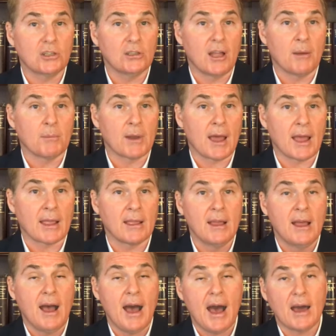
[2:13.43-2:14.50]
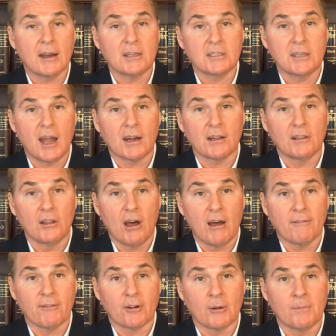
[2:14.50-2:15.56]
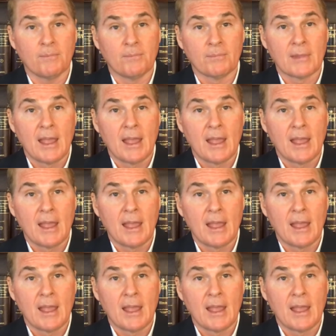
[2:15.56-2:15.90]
alumni how to start a law firm